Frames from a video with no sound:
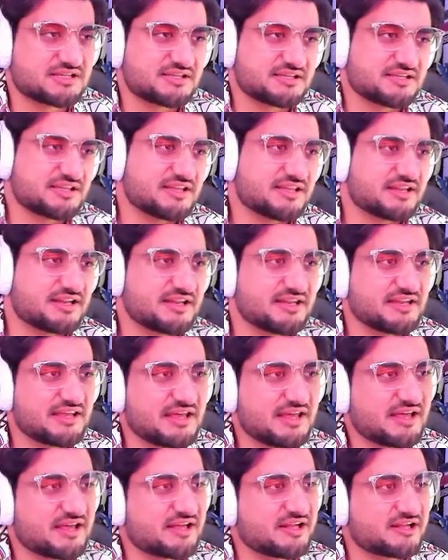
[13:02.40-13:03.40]
Yin and
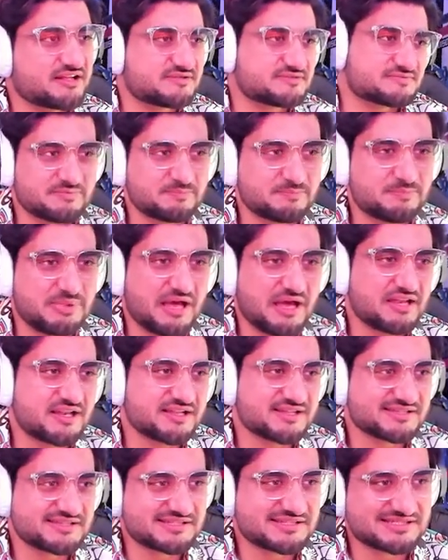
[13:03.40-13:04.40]
yang,
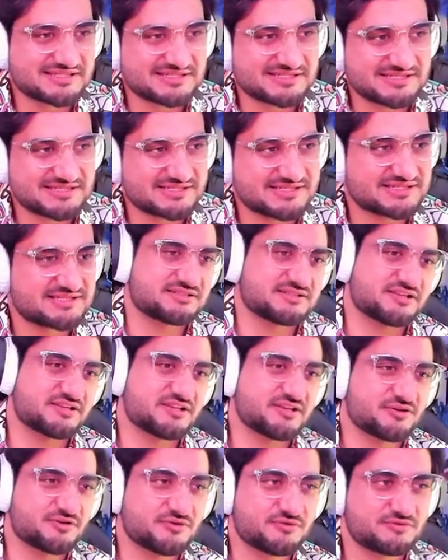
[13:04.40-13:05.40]
balance, you
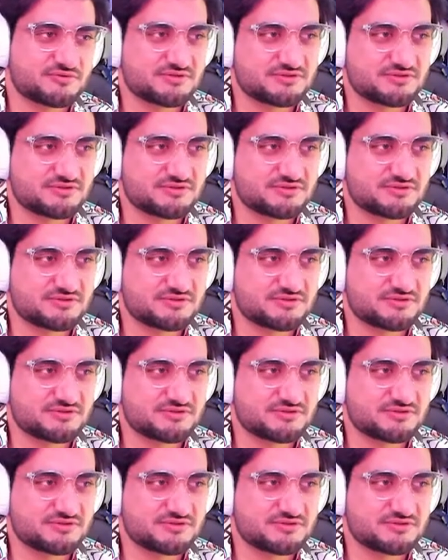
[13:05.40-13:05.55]
know,